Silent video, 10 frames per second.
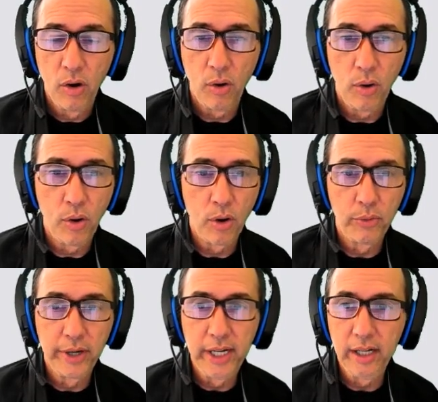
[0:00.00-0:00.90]
or
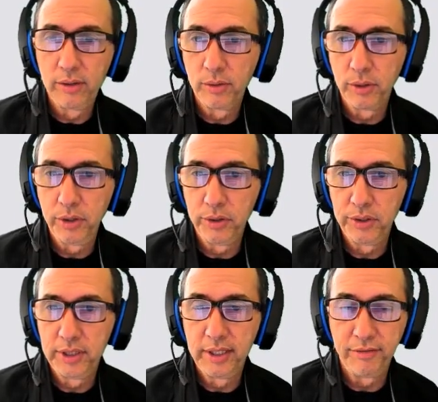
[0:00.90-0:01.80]
we need to
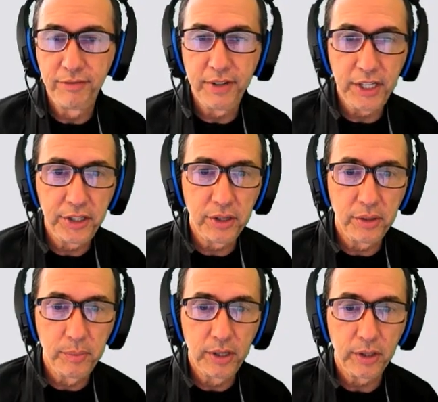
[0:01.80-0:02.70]
use
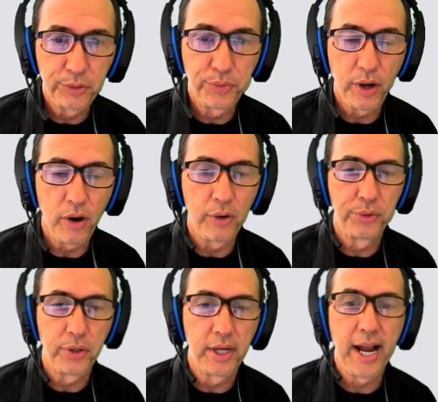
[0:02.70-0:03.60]
division because we're
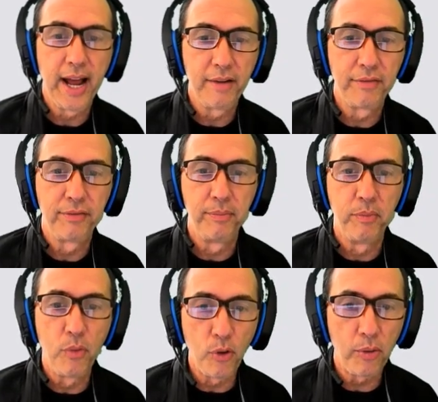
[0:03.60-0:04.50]
also going to have
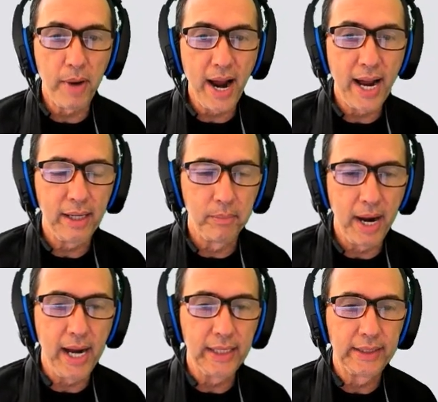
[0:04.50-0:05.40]
more
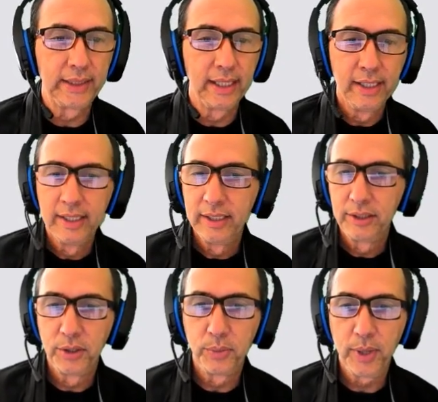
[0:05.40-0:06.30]
mice.
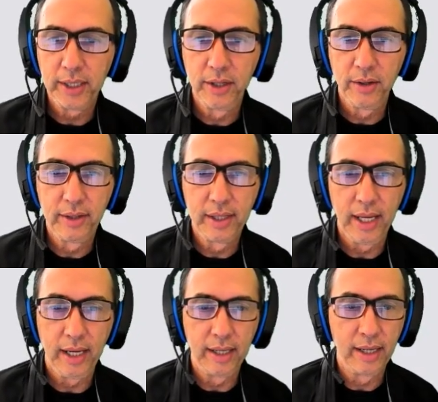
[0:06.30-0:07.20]
So what do you
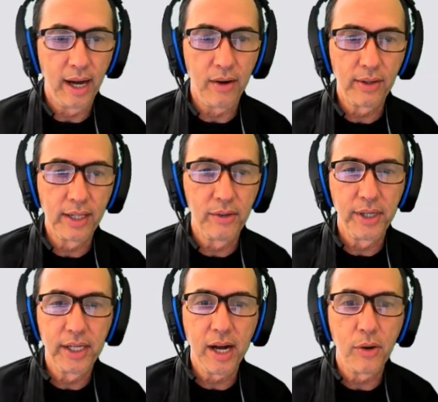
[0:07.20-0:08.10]
think? How can we
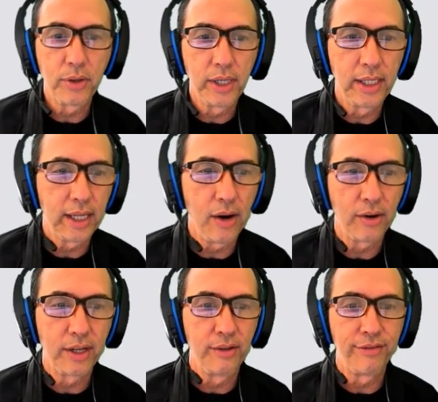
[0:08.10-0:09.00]
calculate? How
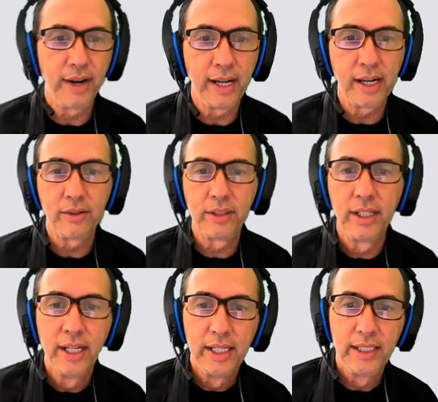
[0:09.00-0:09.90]
can we find out
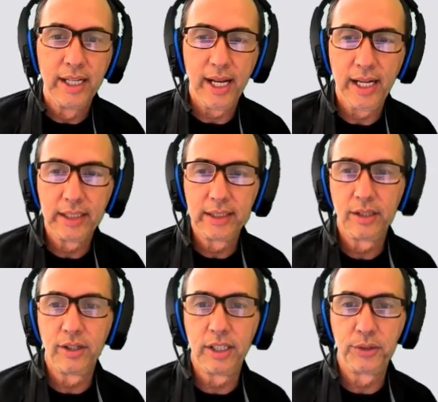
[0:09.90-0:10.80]
the answer
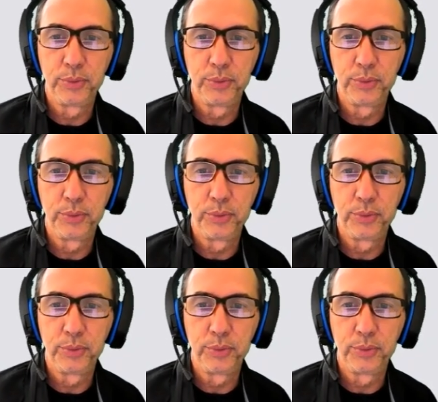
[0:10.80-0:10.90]
to this